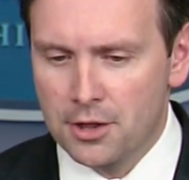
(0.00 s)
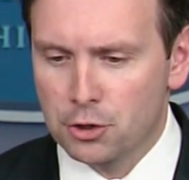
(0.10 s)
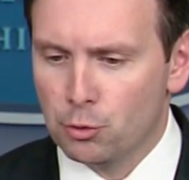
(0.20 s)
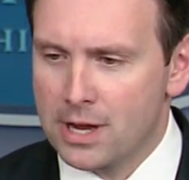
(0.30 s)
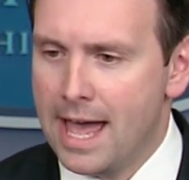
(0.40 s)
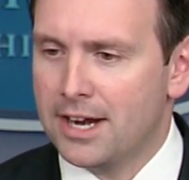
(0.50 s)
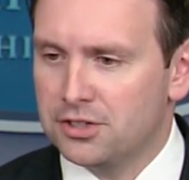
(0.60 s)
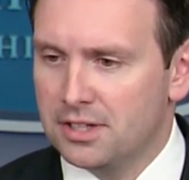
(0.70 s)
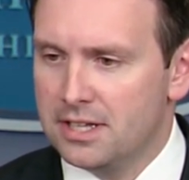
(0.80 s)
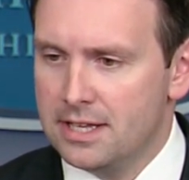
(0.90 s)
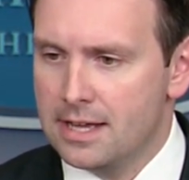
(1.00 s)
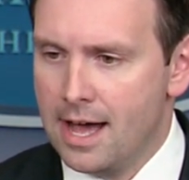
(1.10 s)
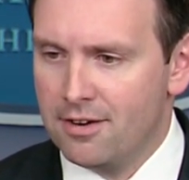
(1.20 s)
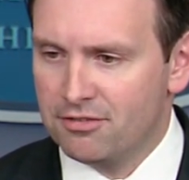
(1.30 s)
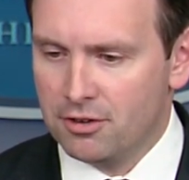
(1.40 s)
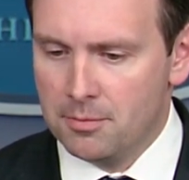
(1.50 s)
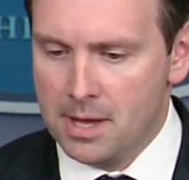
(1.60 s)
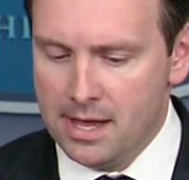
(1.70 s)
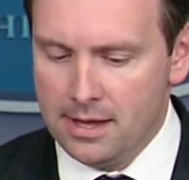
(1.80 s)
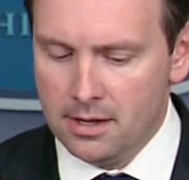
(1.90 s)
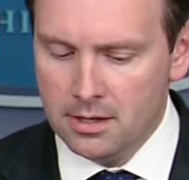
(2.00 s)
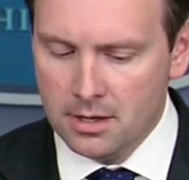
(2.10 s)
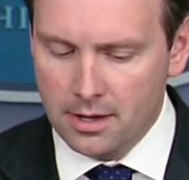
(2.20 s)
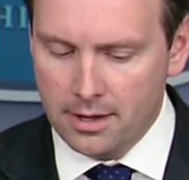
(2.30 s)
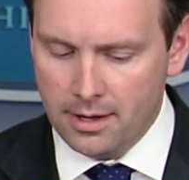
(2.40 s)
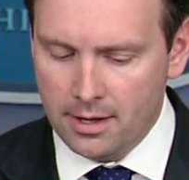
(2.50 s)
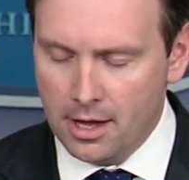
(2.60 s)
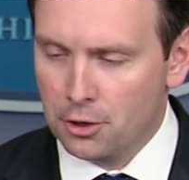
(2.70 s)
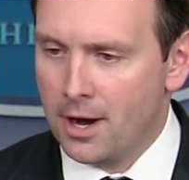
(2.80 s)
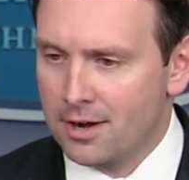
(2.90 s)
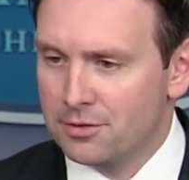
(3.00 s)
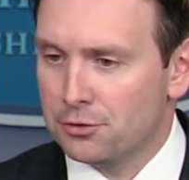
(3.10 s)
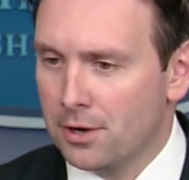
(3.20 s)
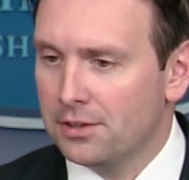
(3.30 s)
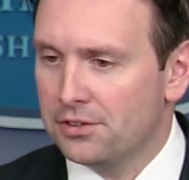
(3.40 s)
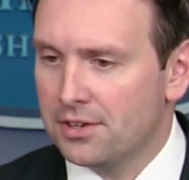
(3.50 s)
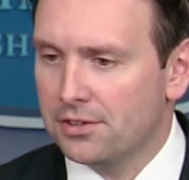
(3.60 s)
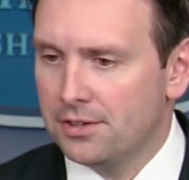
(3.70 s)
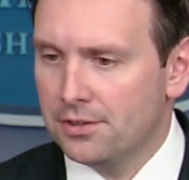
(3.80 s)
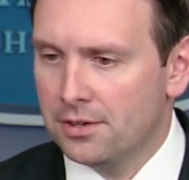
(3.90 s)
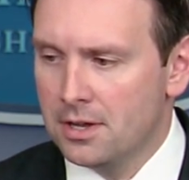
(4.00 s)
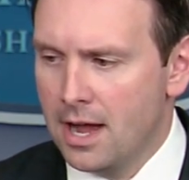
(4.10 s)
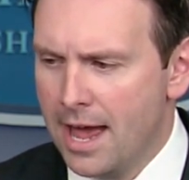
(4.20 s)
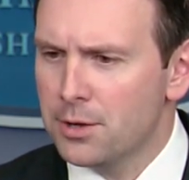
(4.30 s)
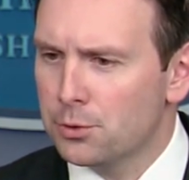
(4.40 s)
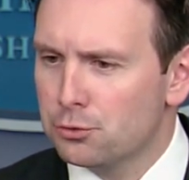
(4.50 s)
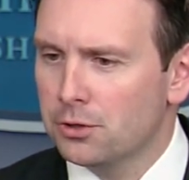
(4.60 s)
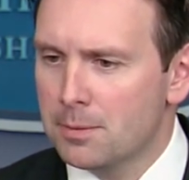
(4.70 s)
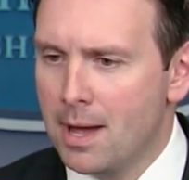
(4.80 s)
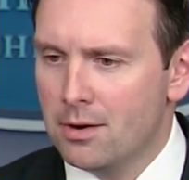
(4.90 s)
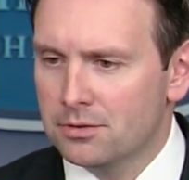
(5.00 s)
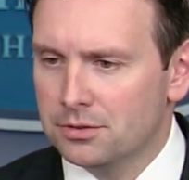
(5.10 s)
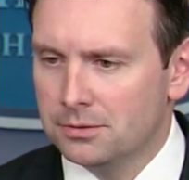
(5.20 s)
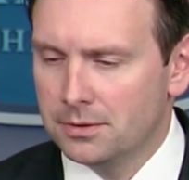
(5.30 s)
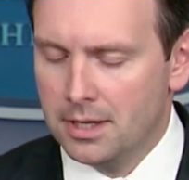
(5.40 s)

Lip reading: the reaction that he got from a a crowd of Israeli citizens, I think was really powerful.